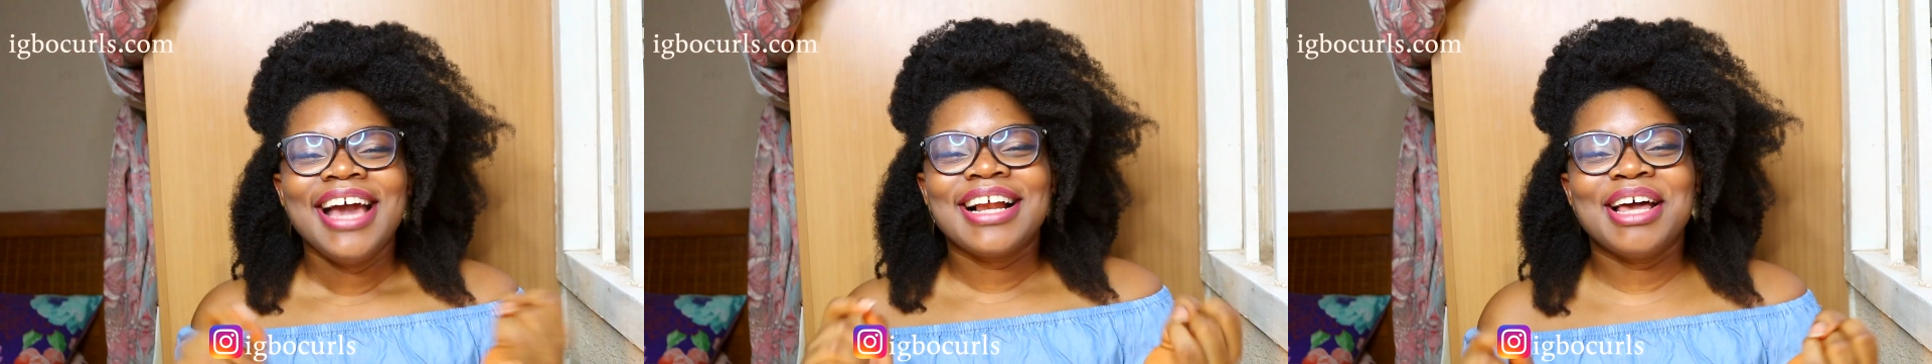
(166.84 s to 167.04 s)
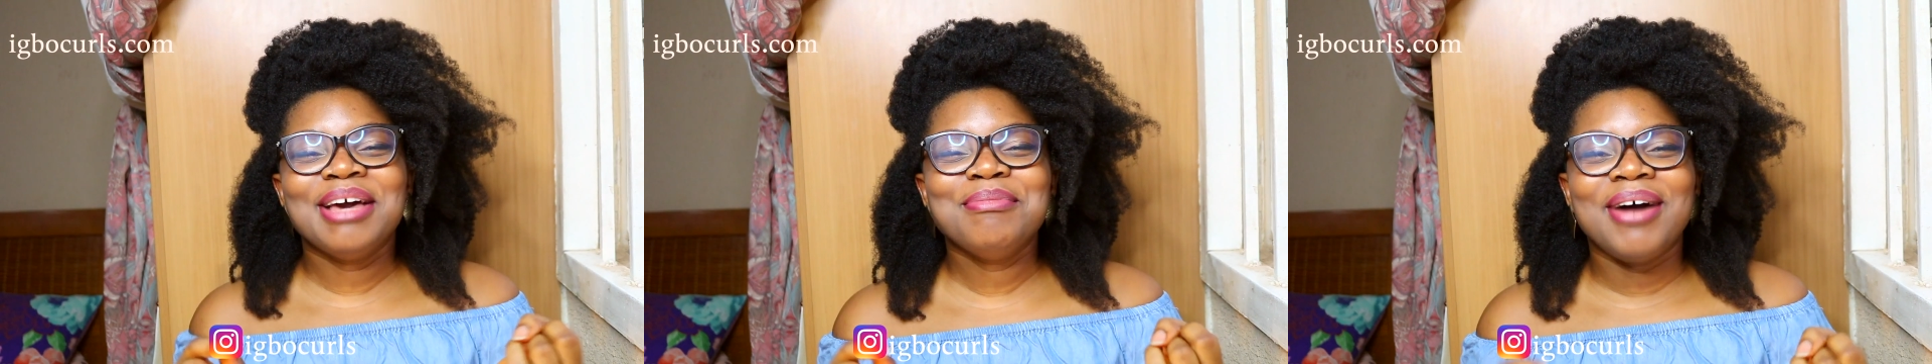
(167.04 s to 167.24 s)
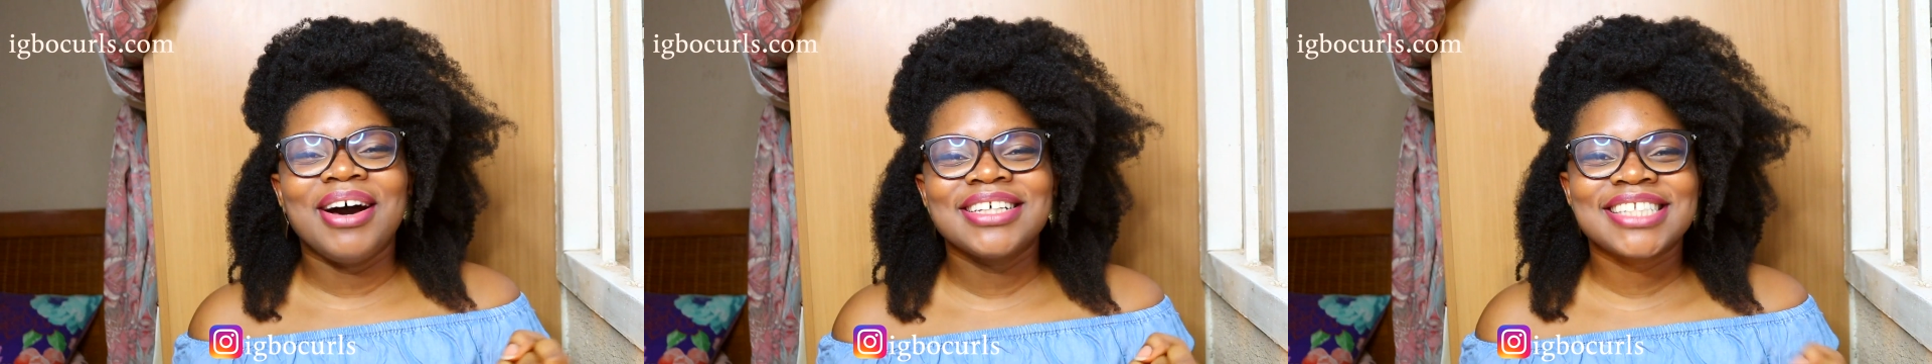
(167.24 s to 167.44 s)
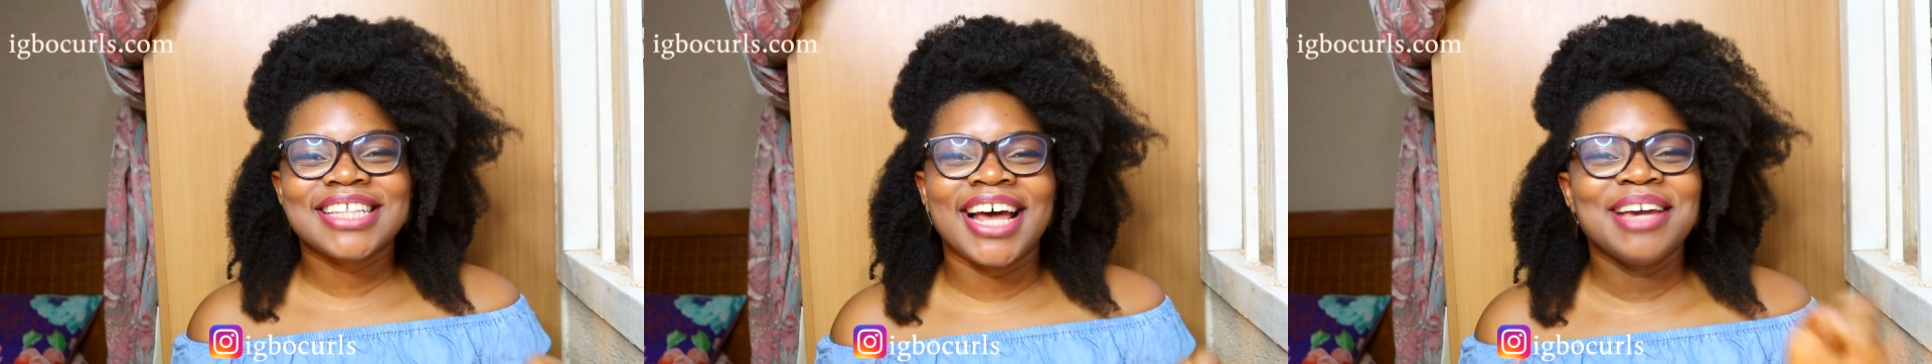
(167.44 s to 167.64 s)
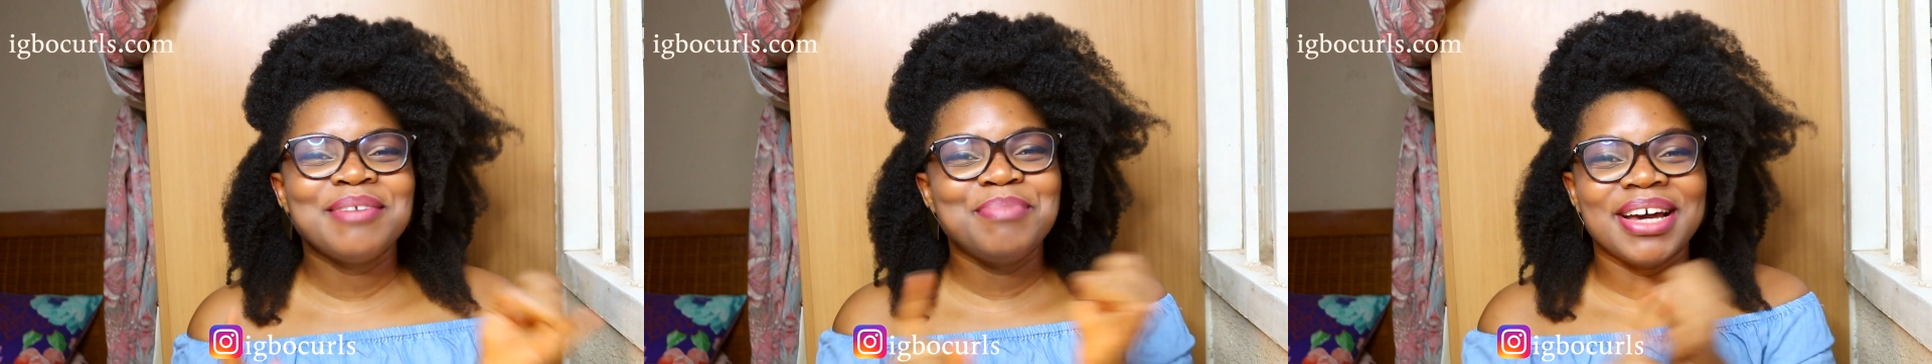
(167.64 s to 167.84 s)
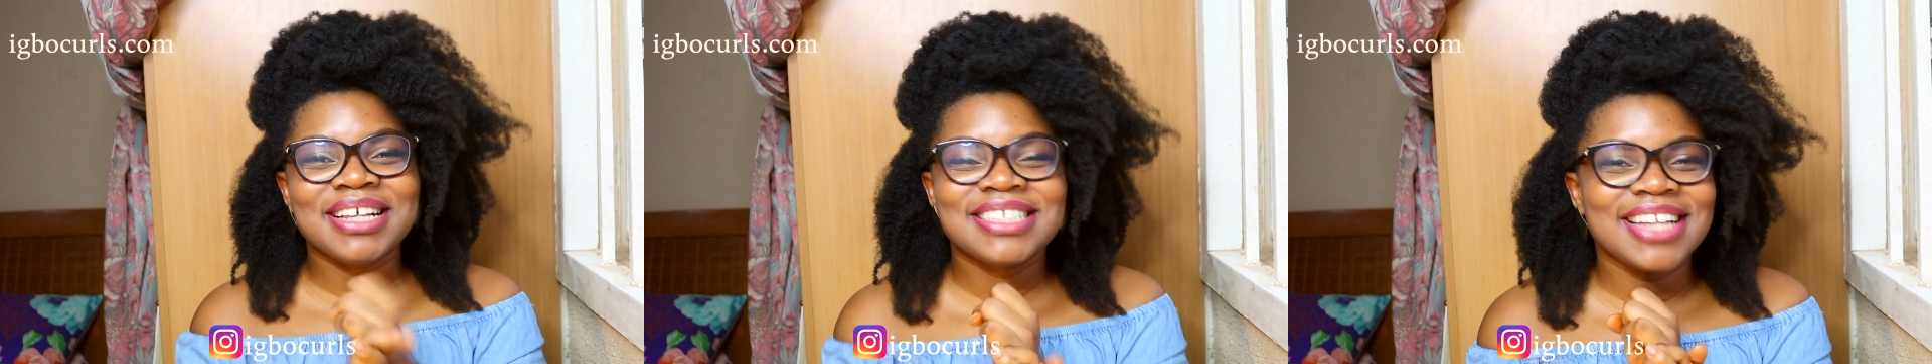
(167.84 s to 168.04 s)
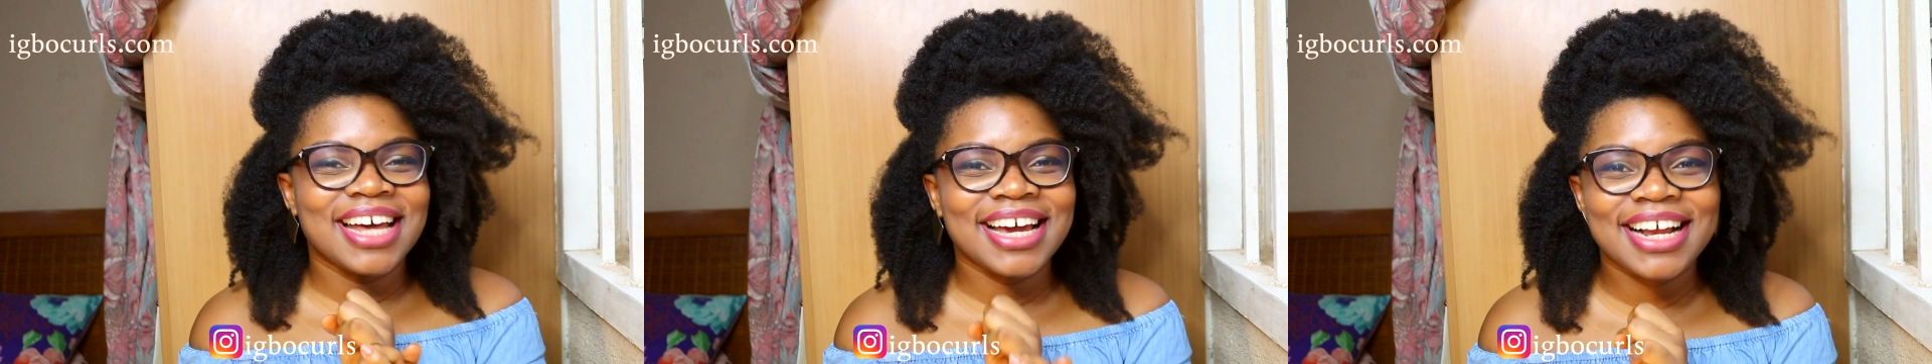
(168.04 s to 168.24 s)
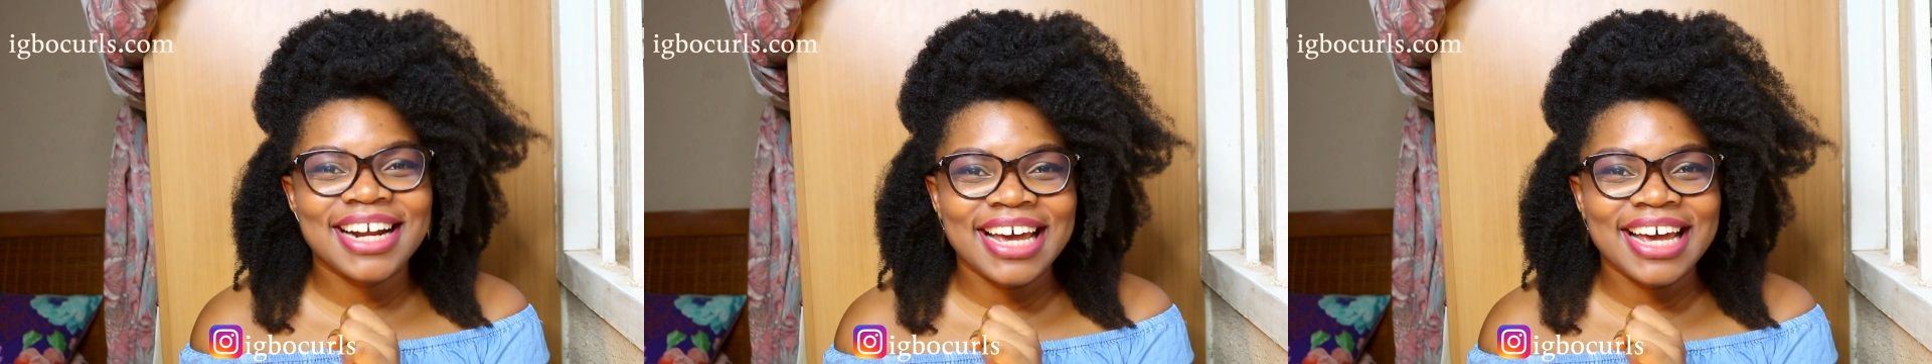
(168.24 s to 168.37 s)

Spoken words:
Clay masks like bentonite